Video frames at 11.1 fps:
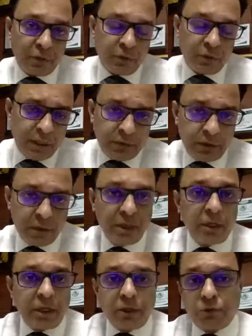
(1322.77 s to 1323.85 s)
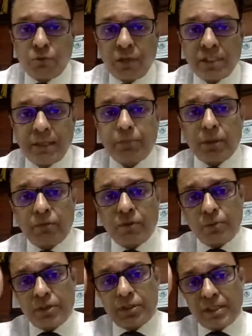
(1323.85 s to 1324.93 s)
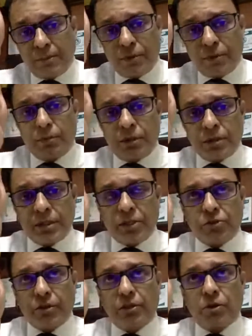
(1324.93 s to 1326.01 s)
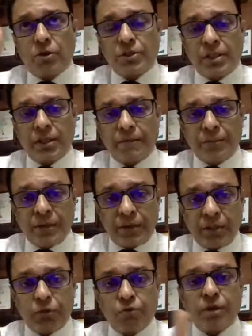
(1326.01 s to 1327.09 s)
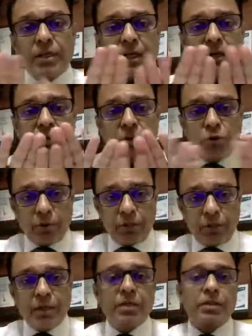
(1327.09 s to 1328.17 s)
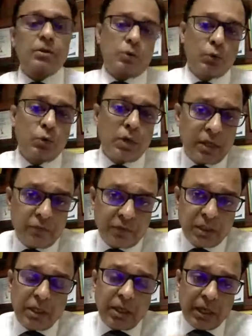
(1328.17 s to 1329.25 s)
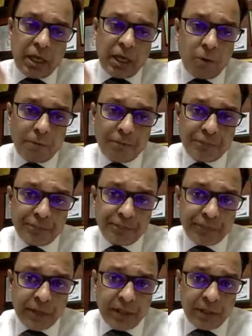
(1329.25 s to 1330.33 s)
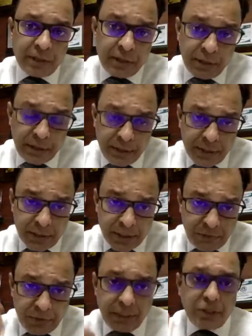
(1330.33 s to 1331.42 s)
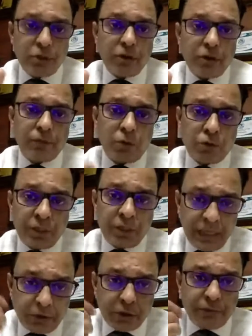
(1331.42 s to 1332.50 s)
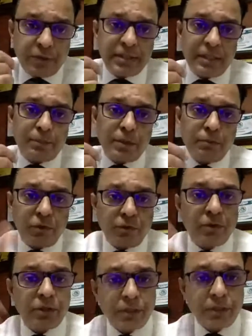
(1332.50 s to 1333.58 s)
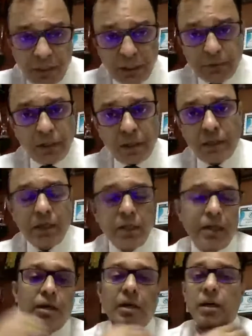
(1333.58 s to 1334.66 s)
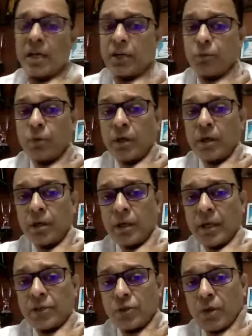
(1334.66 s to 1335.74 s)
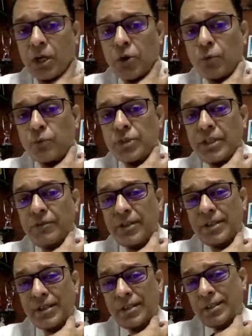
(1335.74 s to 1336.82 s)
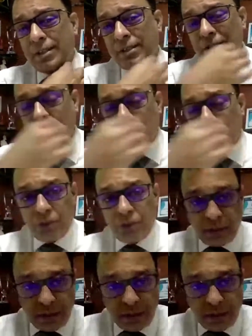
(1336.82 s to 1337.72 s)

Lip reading: when you have a uterine septum, which means the septum is actually causing the uterine cavity to be divided into two halves. Now, the severity of or the length of this septum will further determine as to how severe the situation